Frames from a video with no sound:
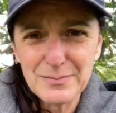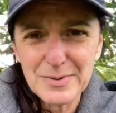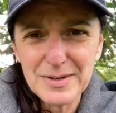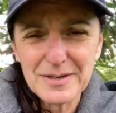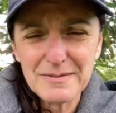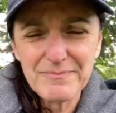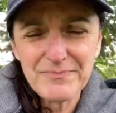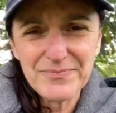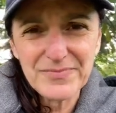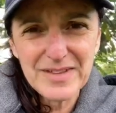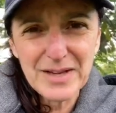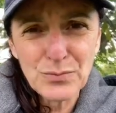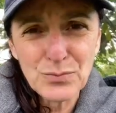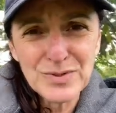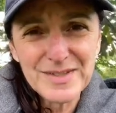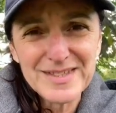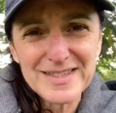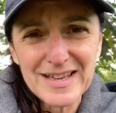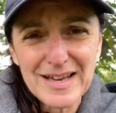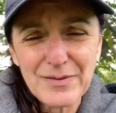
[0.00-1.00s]
But it
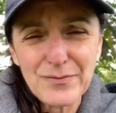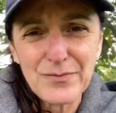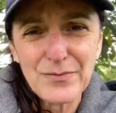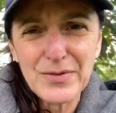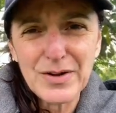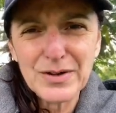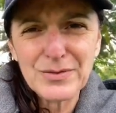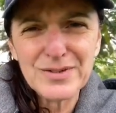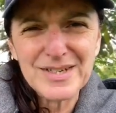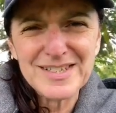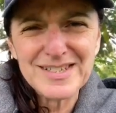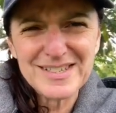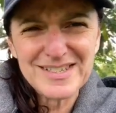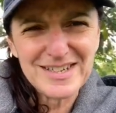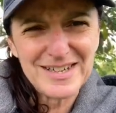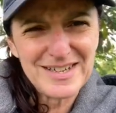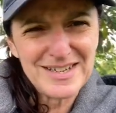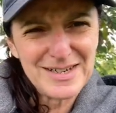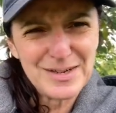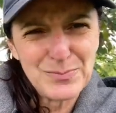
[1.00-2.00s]
was that very
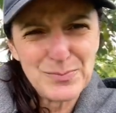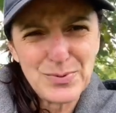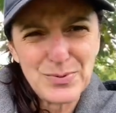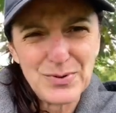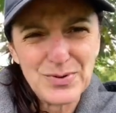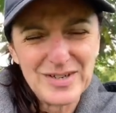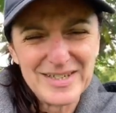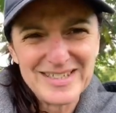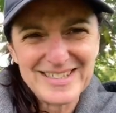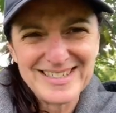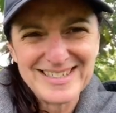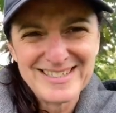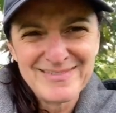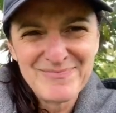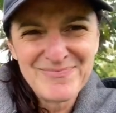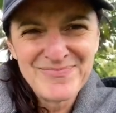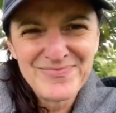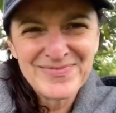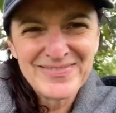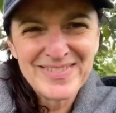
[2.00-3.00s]
starting point
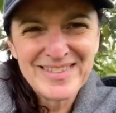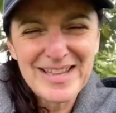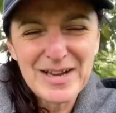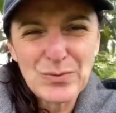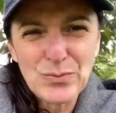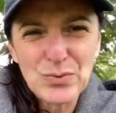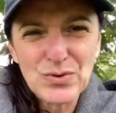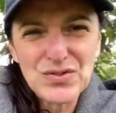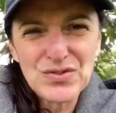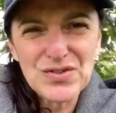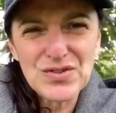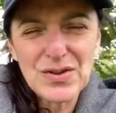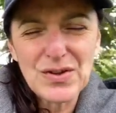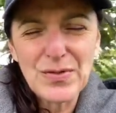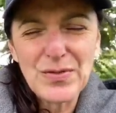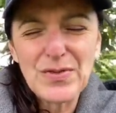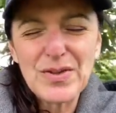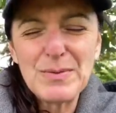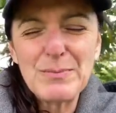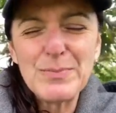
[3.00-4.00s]
that was the